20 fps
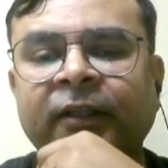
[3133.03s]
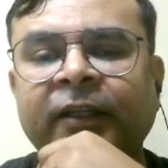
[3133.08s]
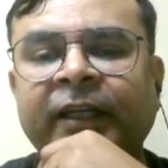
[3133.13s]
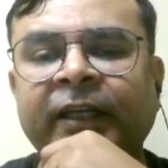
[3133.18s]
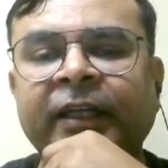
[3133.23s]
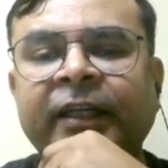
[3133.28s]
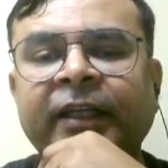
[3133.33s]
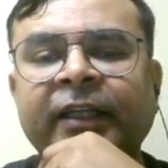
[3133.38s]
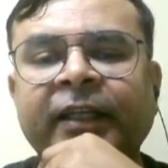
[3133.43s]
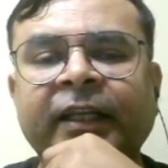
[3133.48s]

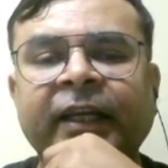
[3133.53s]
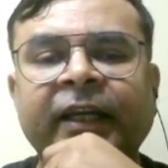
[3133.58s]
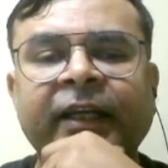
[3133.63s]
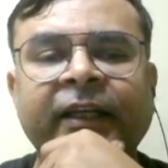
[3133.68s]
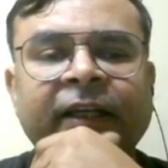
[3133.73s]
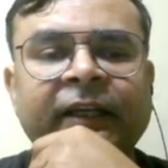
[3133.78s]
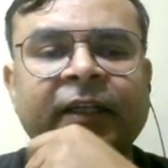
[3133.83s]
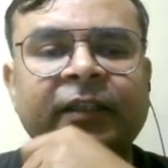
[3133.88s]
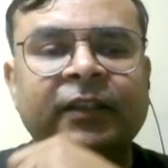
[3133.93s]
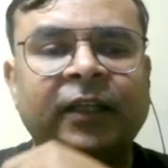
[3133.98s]

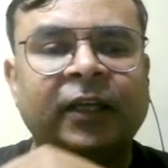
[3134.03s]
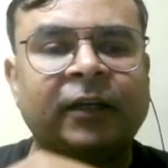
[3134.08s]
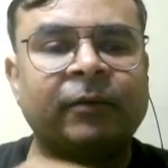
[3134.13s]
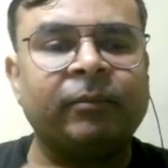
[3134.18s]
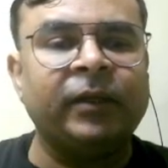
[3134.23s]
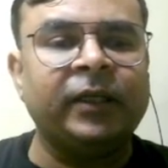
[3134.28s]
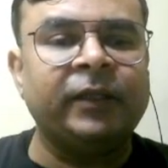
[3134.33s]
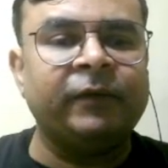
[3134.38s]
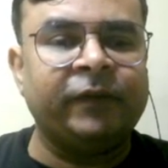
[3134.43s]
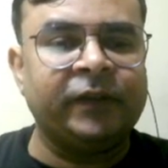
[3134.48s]
indicated
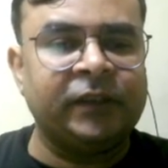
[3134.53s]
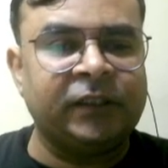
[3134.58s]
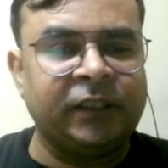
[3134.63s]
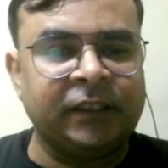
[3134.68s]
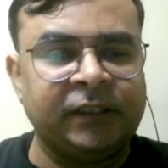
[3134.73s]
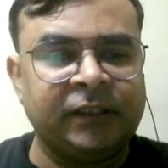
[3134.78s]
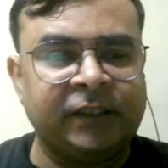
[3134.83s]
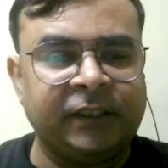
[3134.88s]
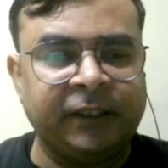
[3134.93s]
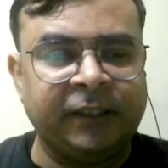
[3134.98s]
thermal
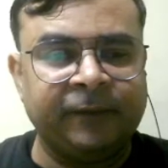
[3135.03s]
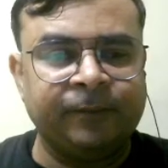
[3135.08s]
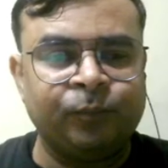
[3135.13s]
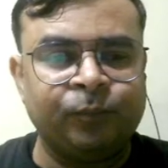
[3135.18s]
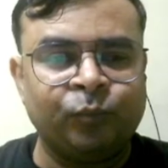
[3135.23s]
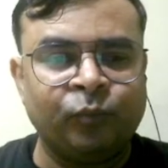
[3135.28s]
efficiency.